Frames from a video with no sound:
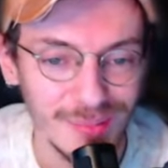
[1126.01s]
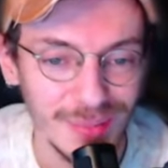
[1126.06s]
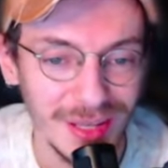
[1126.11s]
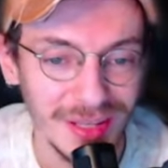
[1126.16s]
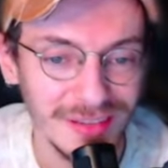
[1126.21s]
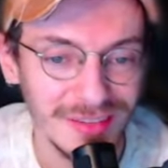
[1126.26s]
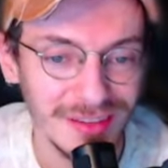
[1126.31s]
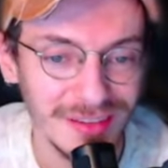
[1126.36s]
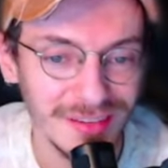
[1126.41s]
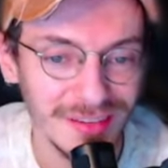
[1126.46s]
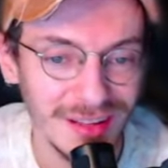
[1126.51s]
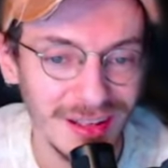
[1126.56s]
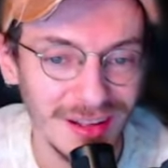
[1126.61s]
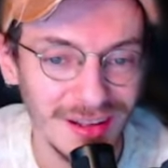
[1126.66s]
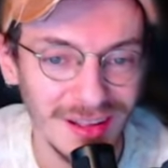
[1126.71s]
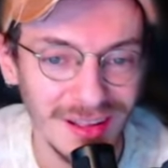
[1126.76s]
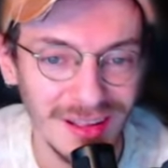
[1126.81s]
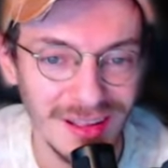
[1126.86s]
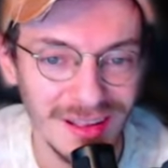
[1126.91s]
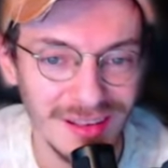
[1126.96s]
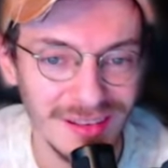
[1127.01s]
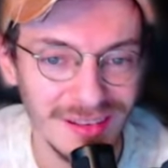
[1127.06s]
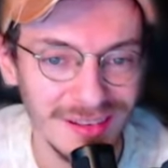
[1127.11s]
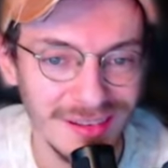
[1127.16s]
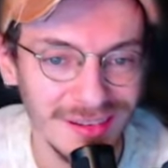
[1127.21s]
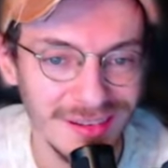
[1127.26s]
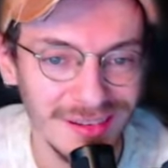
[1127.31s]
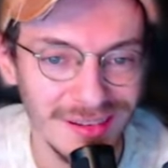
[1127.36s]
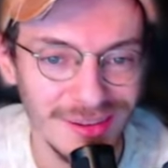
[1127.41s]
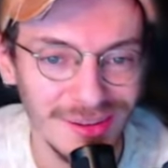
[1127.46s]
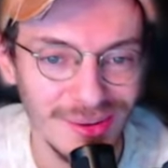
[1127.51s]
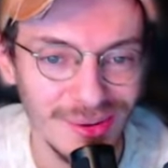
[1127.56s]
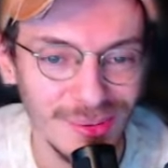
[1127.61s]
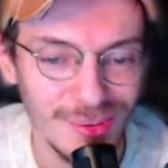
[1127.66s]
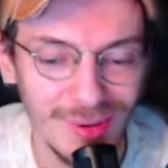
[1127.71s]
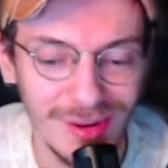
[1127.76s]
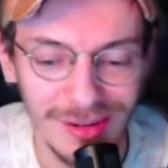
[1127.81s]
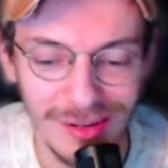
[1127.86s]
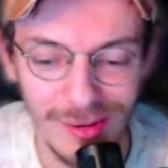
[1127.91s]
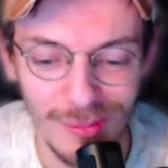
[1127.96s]
Playing 6 Naga
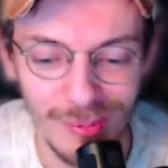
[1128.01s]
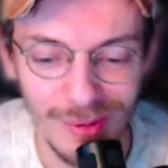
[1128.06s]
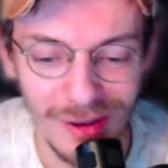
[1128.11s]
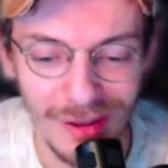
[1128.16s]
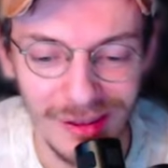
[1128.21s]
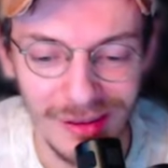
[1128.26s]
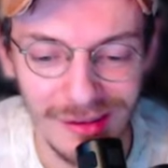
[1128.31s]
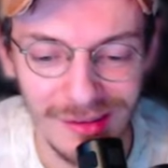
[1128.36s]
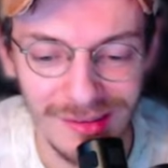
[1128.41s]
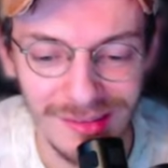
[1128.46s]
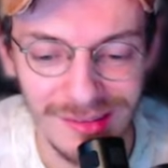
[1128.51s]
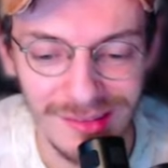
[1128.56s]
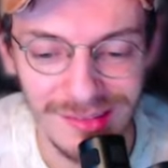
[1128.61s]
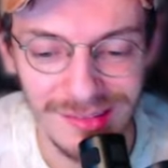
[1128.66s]
while you're playing